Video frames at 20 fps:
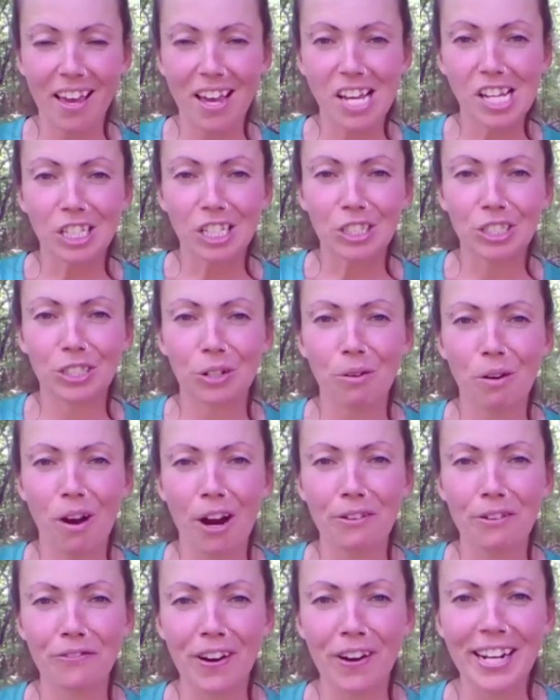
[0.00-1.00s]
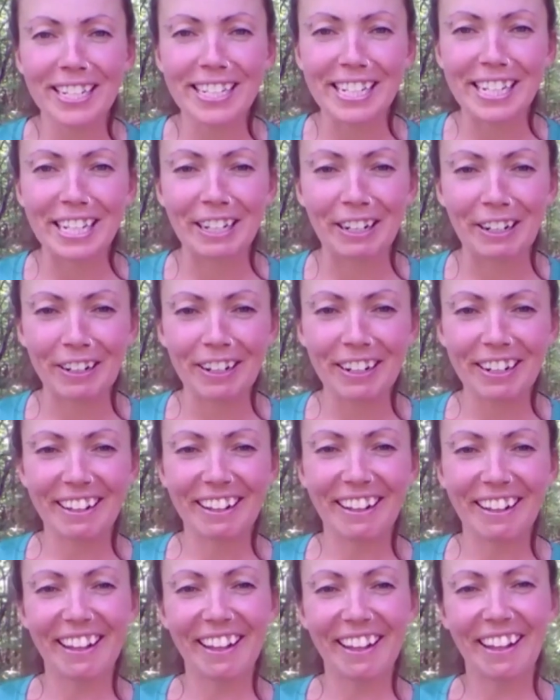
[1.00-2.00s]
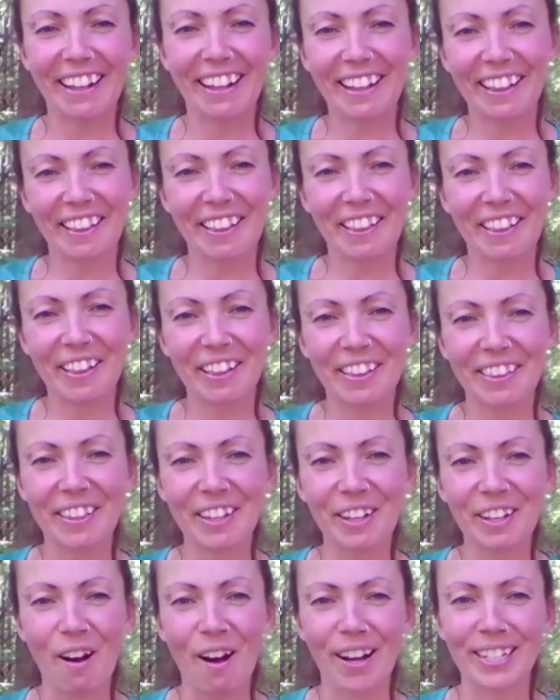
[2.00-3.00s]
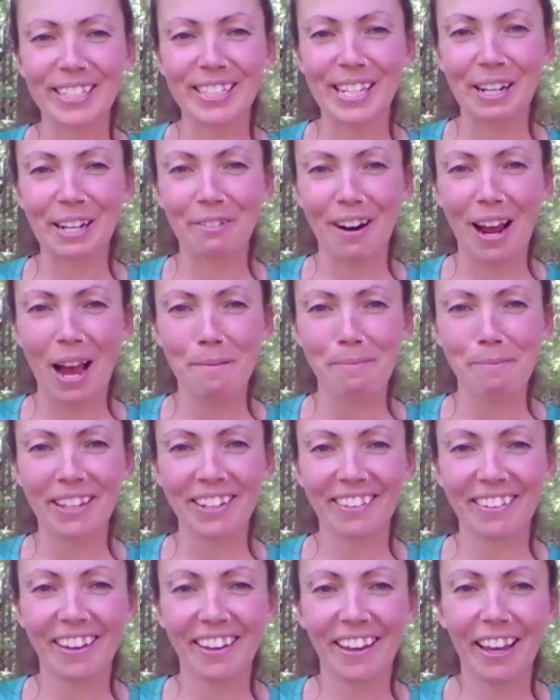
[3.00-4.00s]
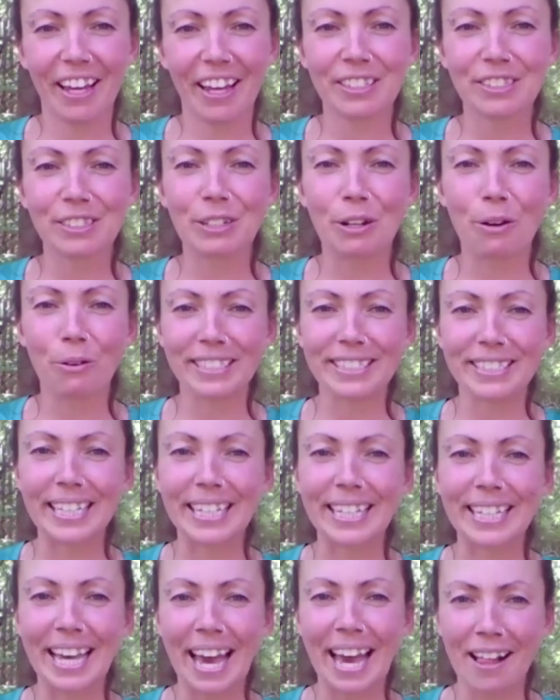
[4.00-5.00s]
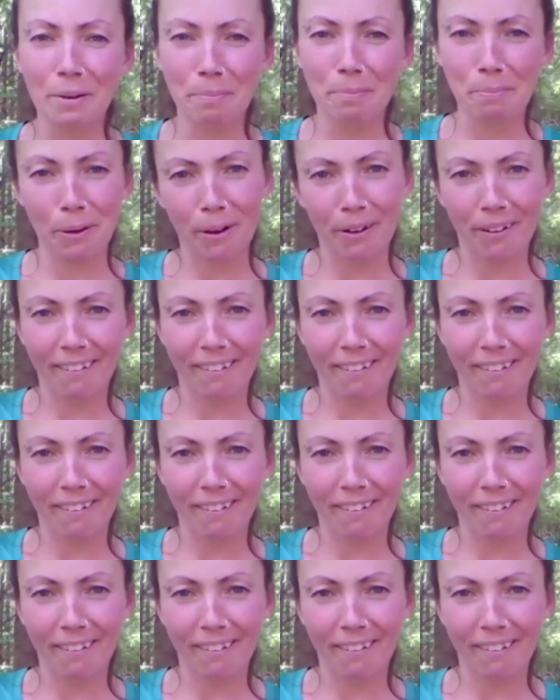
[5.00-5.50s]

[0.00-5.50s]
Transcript: So our friend here, the cottontail rabbit, is known as a galloper.